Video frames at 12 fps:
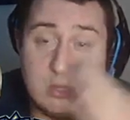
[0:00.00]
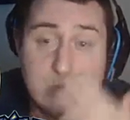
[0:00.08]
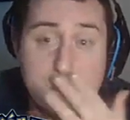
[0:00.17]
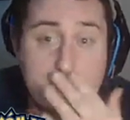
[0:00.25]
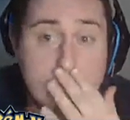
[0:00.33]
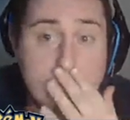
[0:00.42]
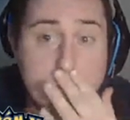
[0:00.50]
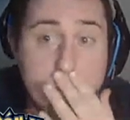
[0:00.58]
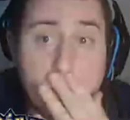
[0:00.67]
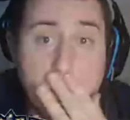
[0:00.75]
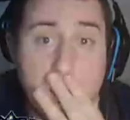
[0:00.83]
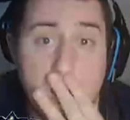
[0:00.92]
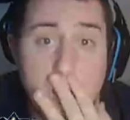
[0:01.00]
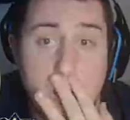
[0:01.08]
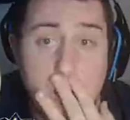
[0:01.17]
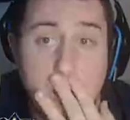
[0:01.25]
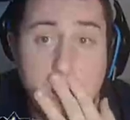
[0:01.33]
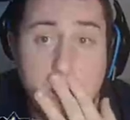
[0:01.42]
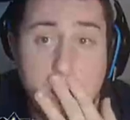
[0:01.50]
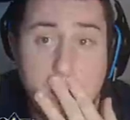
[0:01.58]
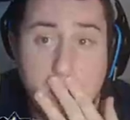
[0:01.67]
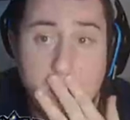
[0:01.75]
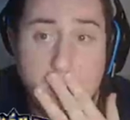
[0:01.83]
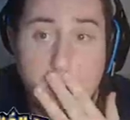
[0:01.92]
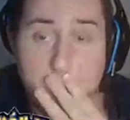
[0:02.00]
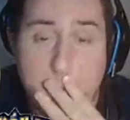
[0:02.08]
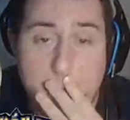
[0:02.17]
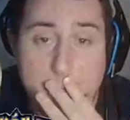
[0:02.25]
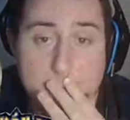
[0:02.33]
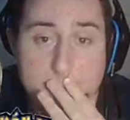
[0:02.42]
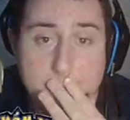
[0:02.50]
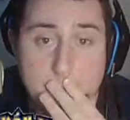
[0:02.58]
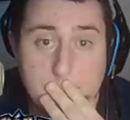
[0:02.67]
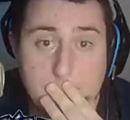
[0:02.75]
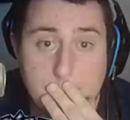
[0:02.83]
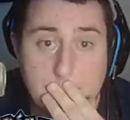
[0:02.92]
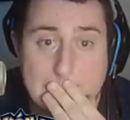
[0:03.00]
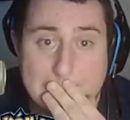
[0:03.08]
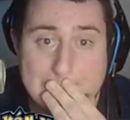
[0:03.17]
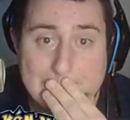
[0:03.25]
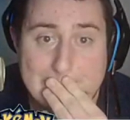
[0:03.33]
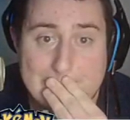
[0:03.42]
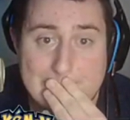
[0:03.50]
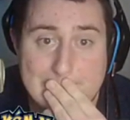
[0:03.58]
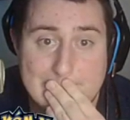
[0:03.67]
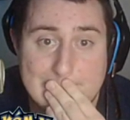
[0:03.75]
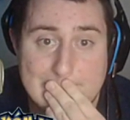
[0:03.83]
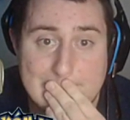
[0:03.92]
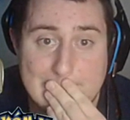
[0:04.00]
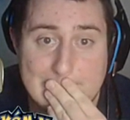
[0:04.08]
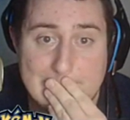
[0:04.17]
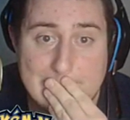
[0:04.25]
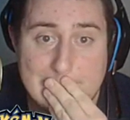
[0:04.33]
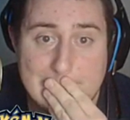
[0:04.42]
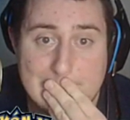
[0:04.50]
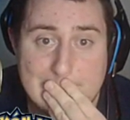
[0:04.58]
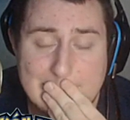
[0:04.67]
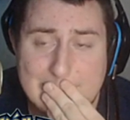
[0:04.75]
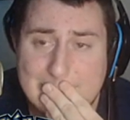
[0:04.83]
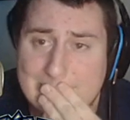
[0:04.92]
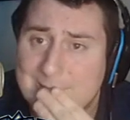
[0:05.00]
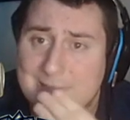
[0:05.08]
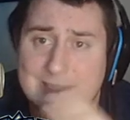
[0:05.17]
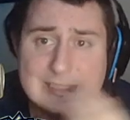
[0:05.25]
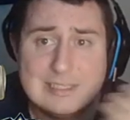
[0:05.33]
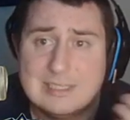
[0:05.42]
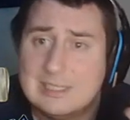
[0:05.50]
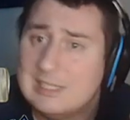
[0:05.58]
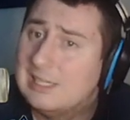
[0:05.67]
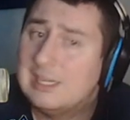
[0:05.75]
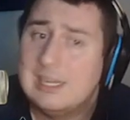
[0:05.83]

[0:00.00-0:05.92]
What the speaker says: Nothing is said.